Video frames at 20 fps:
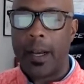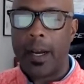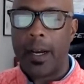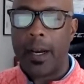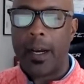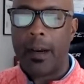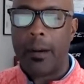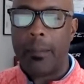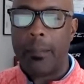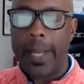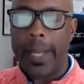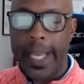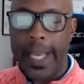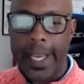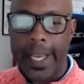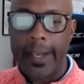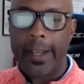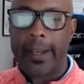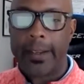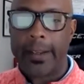uh,
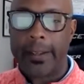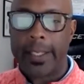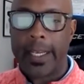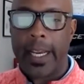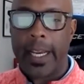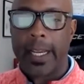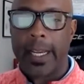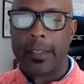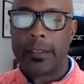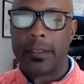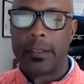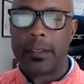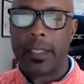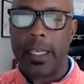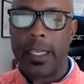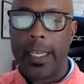panic attacks.